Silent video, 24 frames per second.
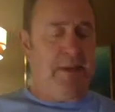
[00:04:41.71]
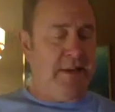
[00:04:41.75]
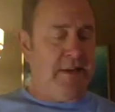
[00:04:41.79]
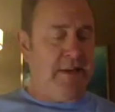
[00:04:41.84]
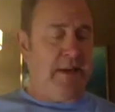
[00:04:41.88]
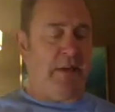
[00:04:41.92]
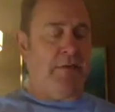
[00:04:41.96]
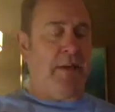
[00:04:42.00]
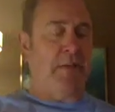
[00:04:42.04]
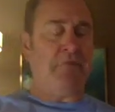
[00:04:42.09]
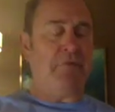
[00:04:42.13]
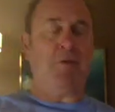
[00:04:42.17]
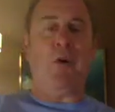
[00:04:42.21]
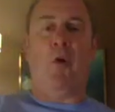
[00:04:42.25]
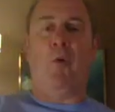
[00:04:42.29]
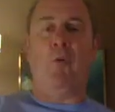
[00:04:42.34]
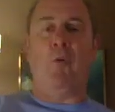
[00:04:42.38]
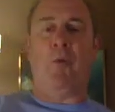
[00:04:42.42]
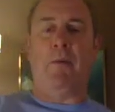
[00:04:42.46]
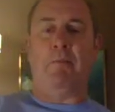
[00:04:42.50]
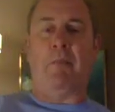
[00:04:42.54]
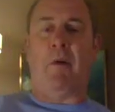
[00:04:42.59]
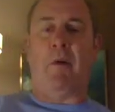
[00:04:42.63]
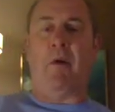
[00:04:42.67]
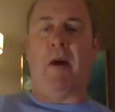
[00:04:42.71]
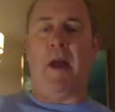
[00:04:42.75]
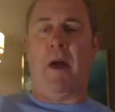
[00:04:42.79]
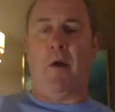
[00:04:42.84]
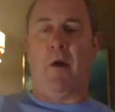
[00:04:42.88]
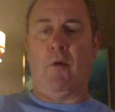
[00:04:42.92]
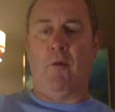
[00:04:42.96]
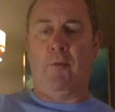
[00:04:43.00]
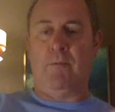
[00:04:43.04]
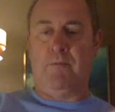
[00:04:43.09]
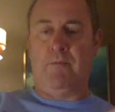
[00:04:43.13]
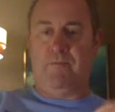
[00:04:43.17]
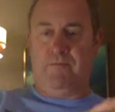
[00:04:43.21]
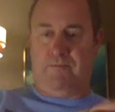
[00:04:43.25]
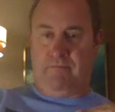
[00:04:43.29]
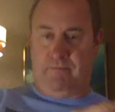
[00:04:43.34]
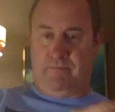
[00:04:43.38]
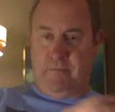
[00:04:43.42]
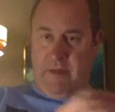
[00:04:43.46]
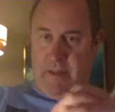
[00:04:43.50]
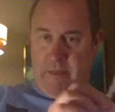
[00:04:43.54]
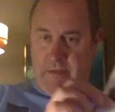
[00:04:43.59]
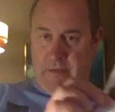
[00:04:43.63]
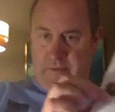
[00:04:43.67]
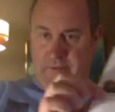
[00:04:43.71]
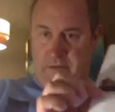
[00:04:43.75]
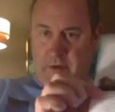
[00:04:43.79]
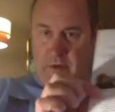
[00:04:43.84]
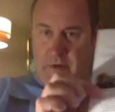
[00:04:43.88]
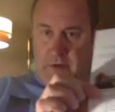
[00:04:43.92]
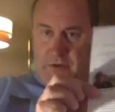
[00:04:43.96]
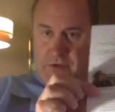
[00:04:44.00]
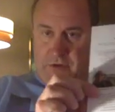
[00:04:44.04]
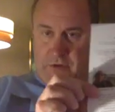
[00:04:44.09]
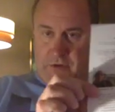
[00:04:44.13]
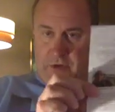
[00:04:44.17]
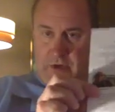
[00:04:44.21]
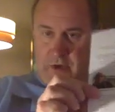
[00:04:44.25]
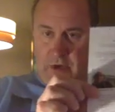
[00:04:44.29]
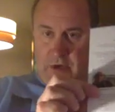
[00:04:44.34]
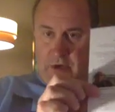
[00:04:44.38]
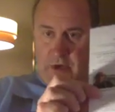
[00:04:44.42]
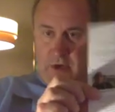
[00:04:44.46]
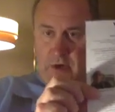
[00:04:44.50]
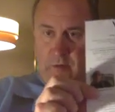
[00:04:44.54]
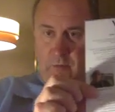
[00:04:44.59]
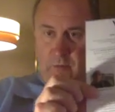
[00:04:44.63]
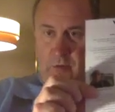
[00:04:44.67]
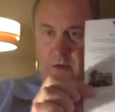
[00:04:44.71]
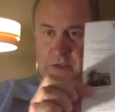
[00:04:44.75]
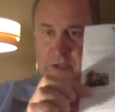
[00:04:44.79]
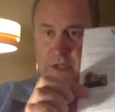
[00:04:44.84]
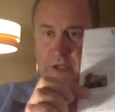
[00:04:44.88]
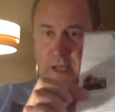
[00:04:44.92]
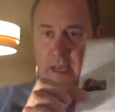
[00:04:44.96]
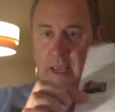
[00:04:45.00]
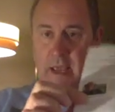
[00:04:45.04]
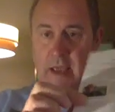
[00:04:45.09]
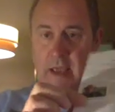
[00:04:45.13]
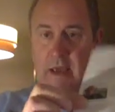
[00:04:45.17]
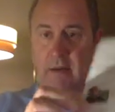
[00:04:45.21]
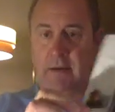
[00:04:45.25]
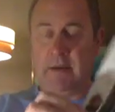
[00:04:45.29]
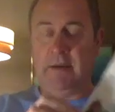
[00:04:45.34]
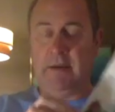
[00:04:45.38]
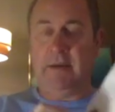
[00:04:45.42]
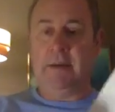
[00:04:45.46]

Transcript: You know, they've got all the bio in the first. What's it here?